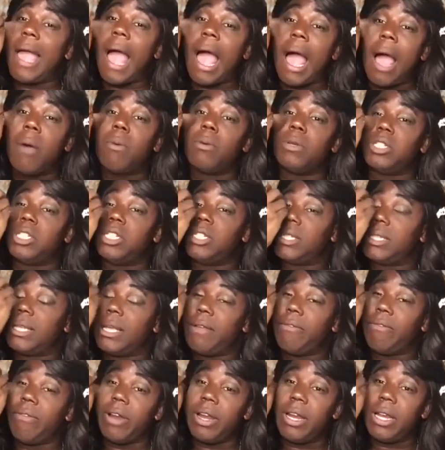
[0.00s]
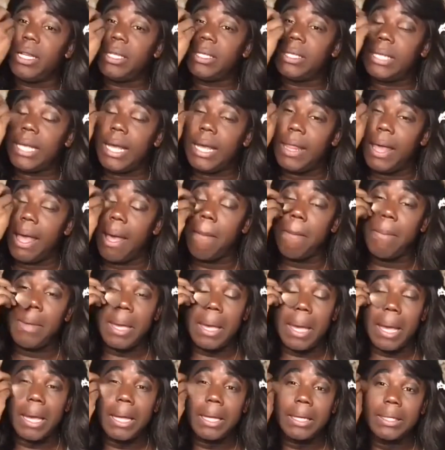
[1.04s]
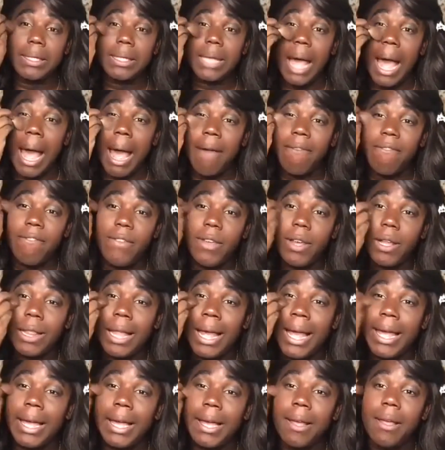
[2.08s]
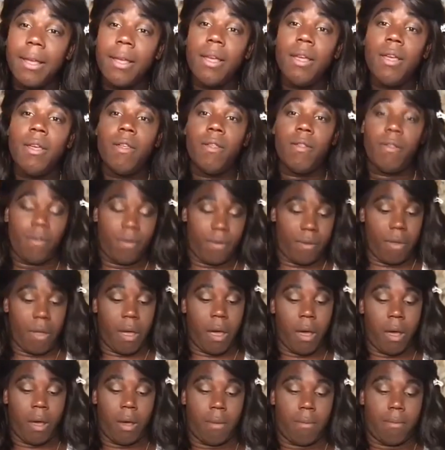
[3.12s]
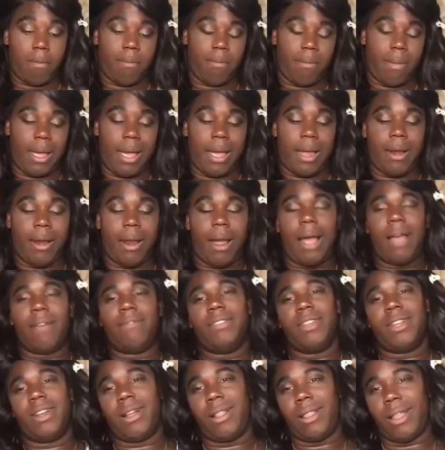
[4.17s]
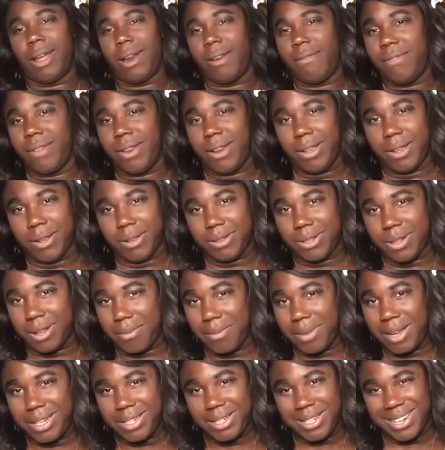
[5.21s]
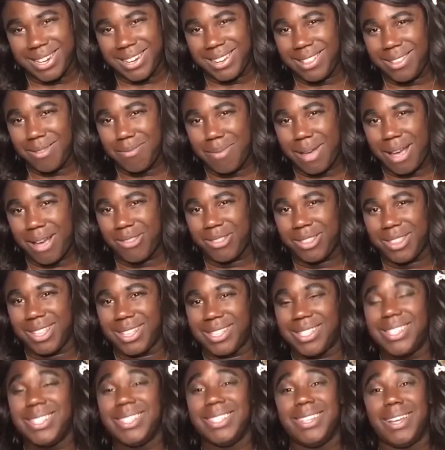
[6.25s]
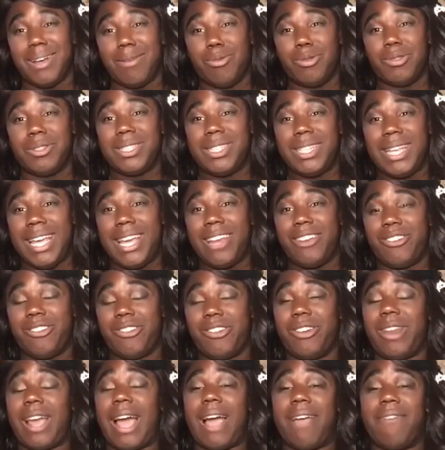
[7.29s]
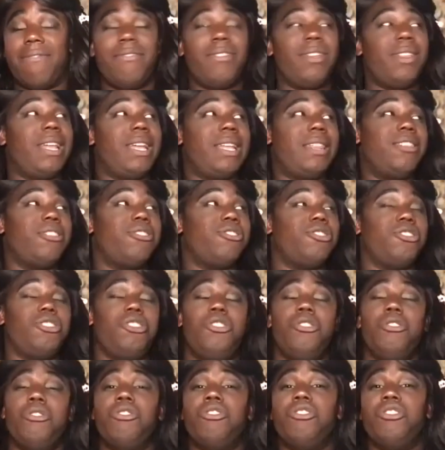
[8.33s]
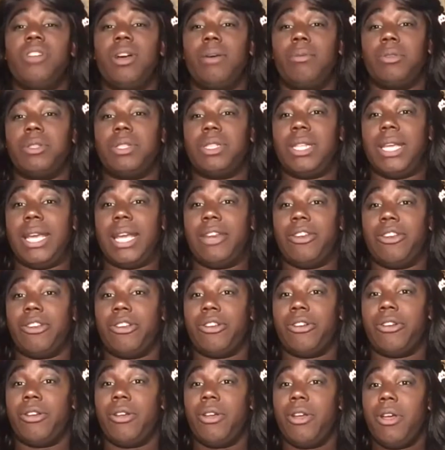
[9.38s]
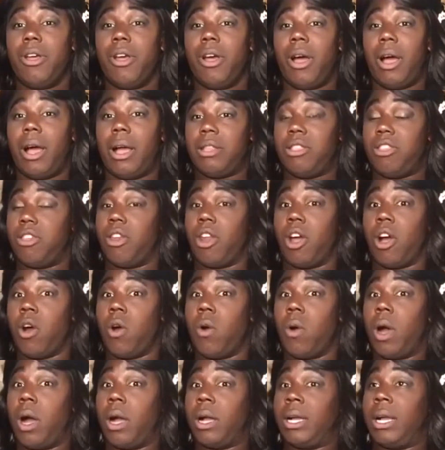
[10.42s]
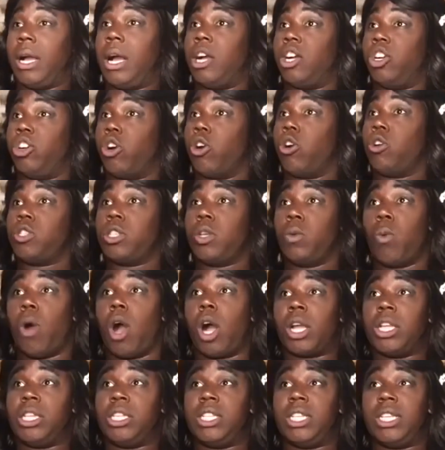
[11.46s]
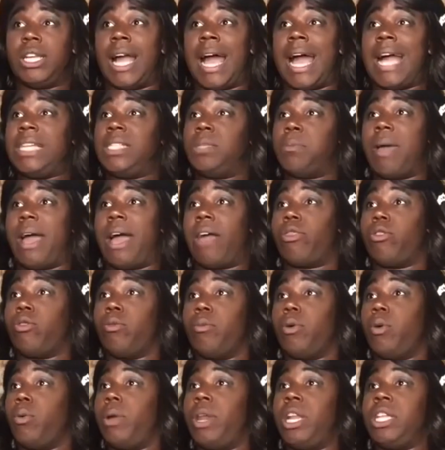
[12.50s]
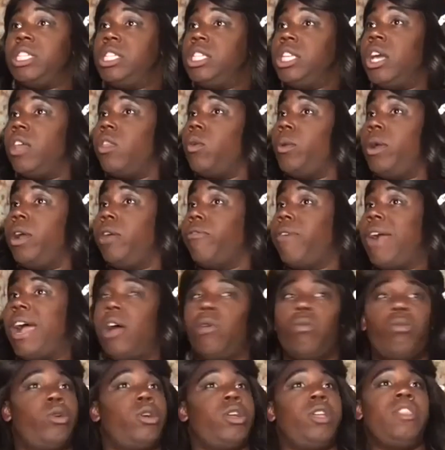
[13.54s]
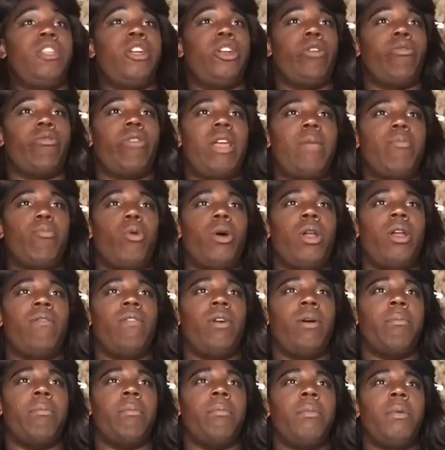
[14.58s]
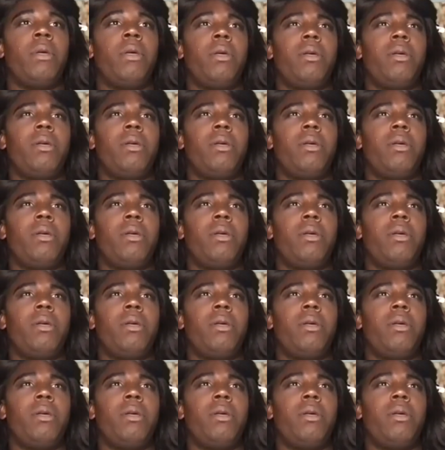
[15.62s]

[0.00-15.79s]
I was just getting ready to say that because I feel like, and I've done a lot of videos on my channel about this, the double standard. I feel like there's a huge double standard. You know, girls can walk into the guys' bathroom, but when it's the other way around, we're in there to rape one of them.